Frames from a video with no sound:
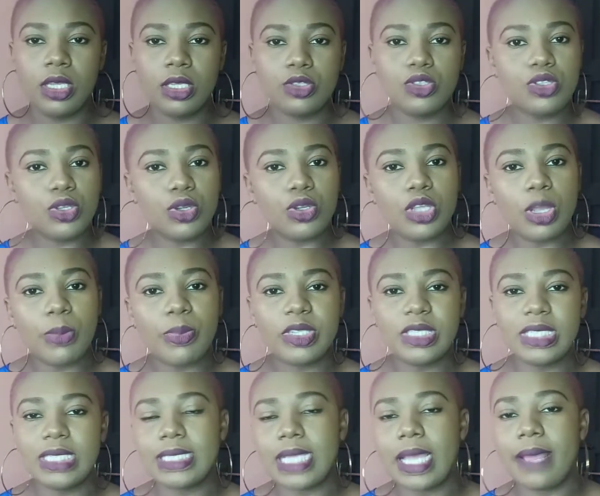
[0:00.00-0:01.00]
So your
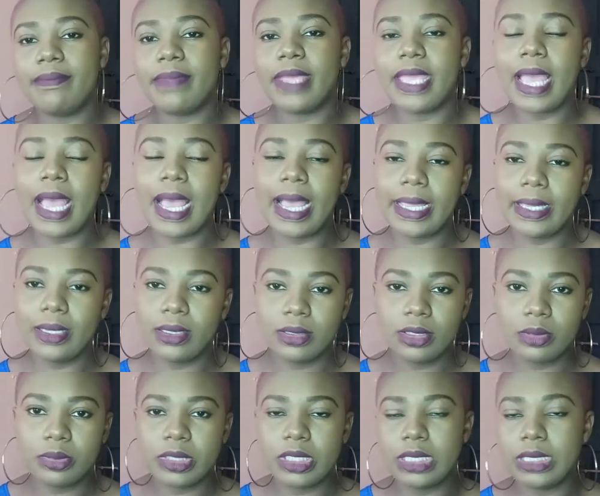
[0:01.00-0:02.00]
budget can be high,
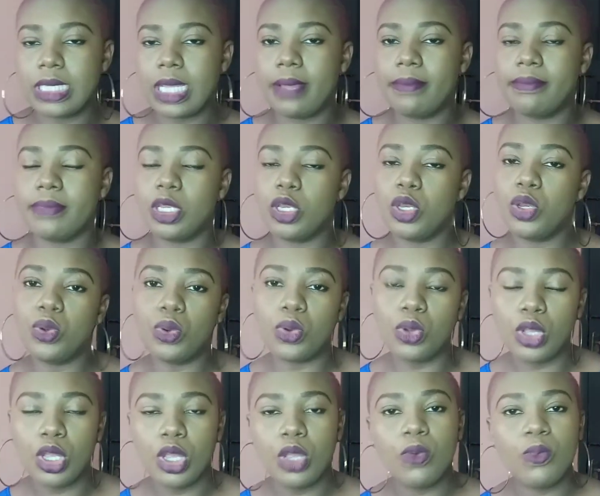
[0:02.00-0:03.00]
your budget can be
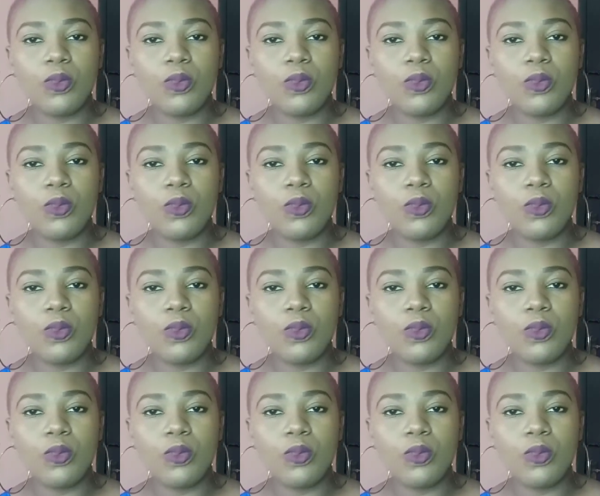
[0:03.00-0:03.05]
low.